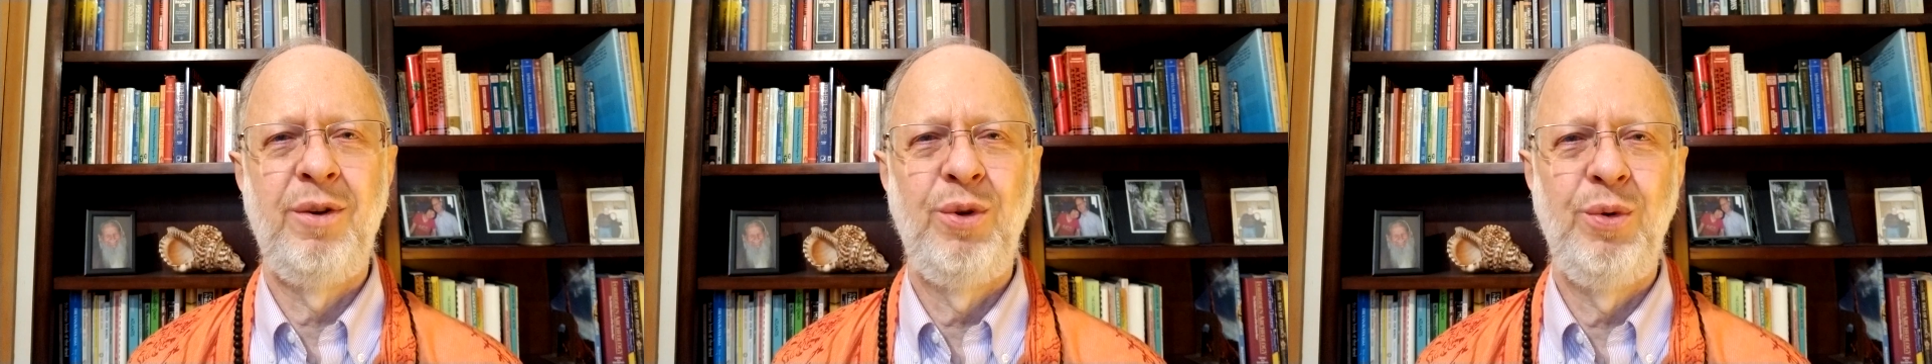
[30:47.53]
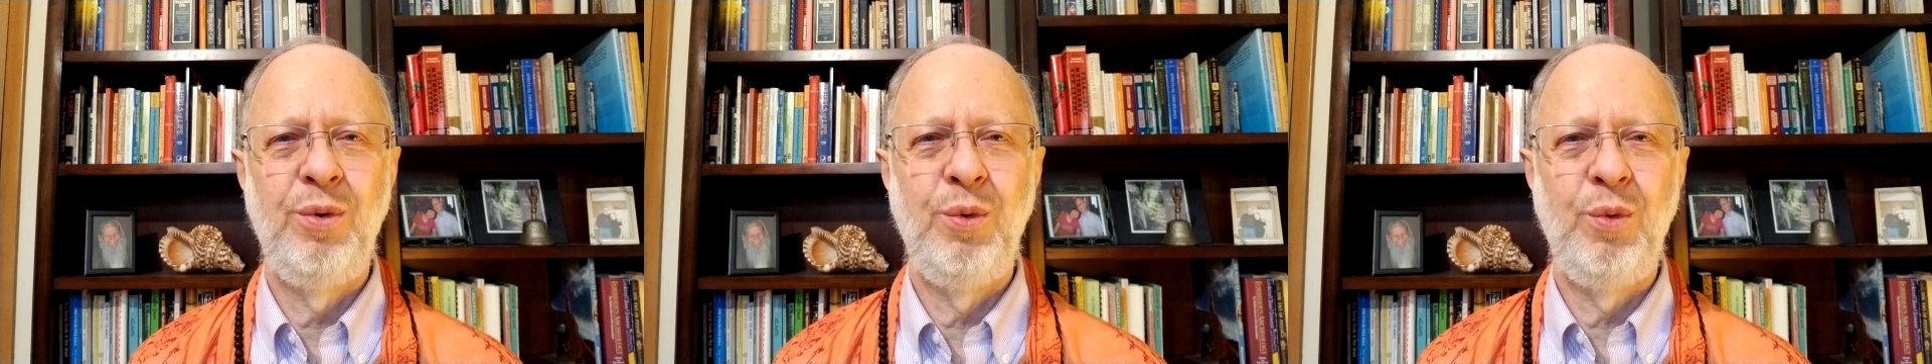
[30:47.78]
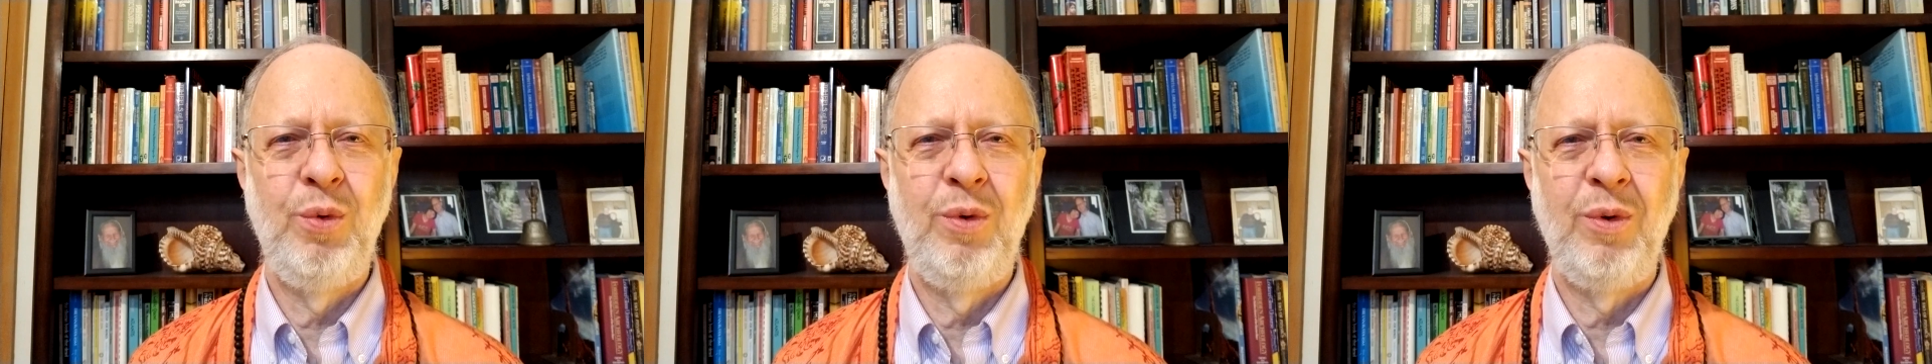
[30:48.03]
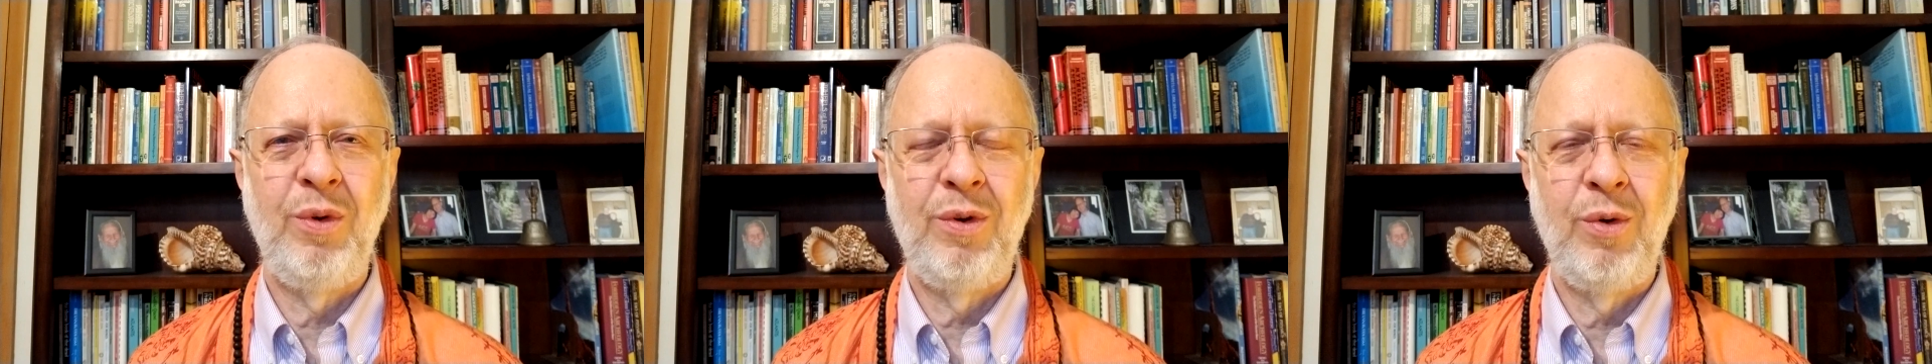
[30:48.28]
to
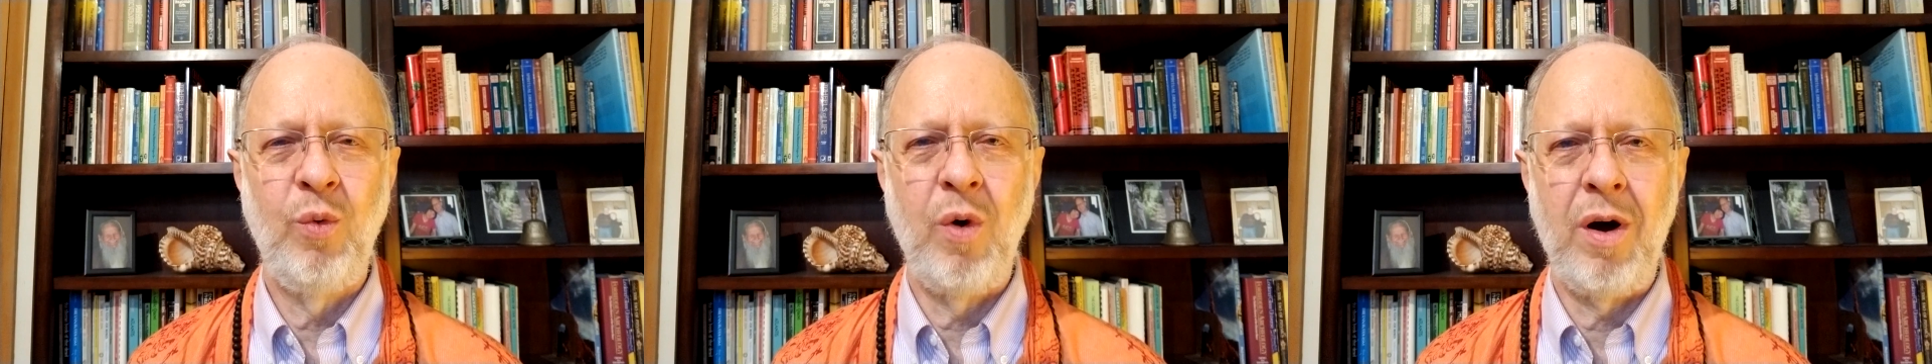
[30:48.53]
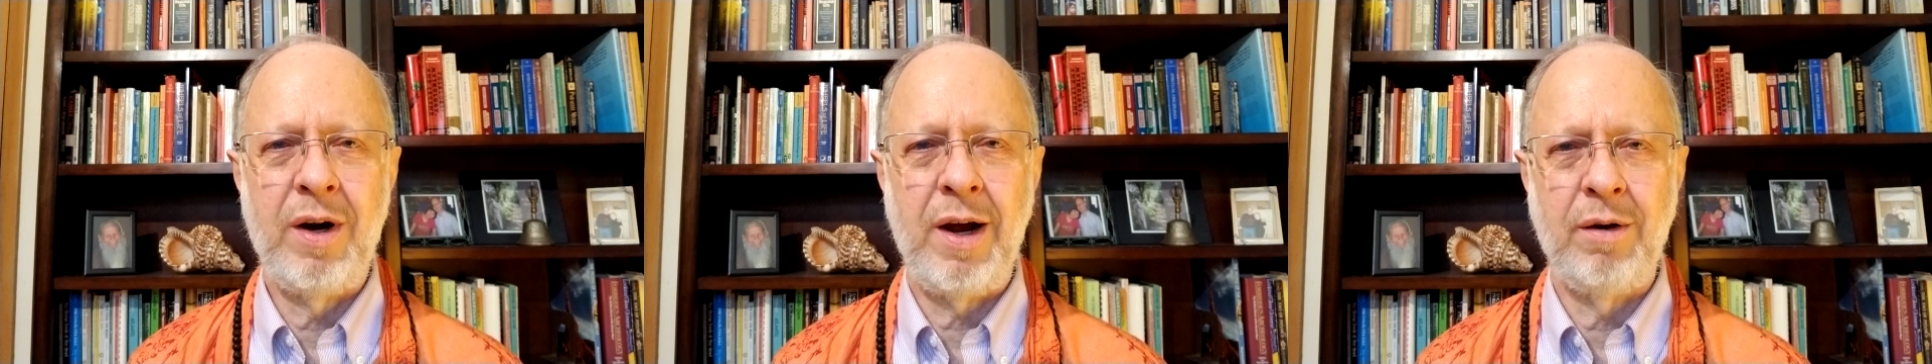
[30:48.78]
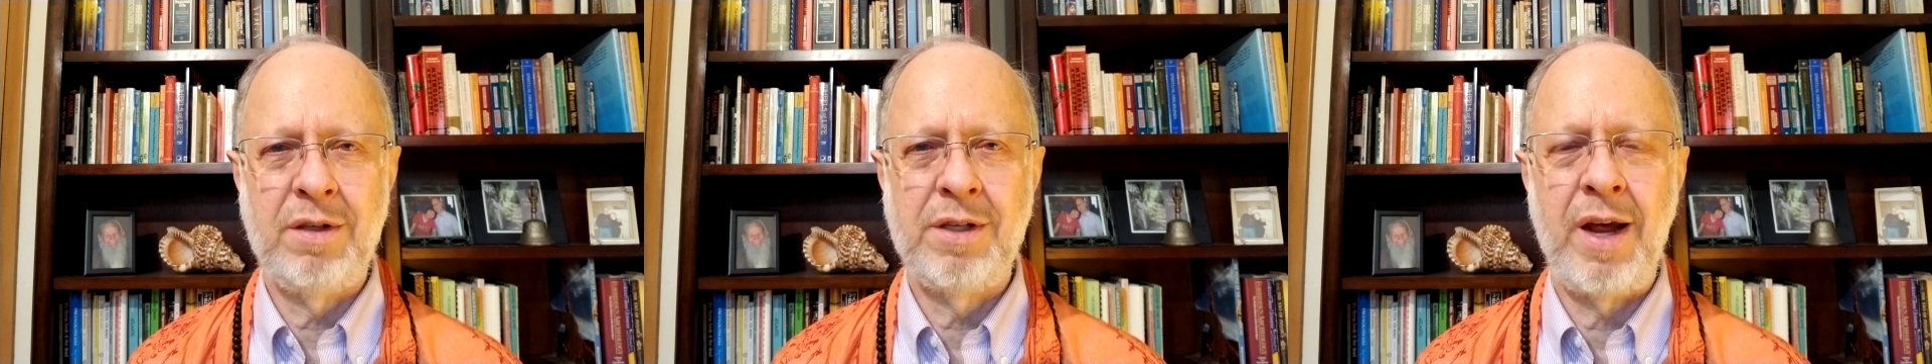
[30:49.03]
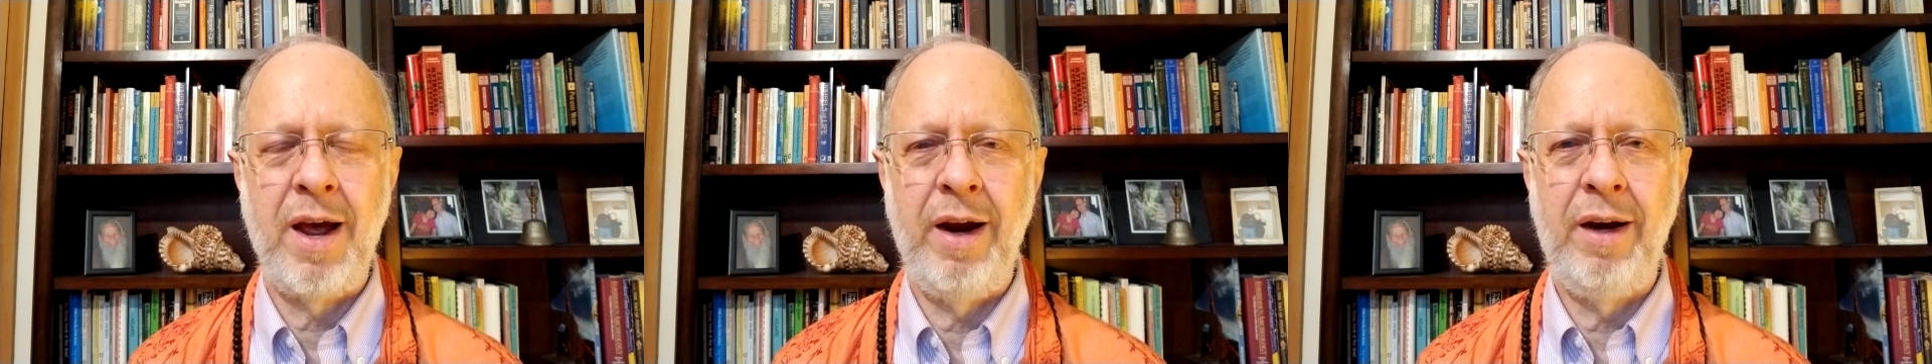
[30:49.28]
walk
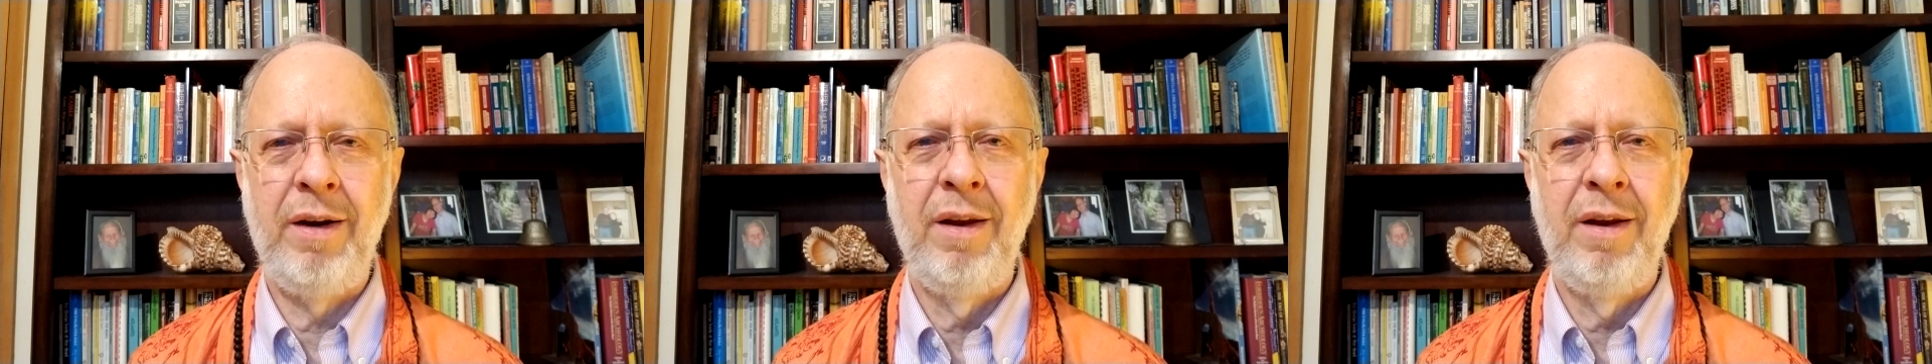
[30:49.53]
outside,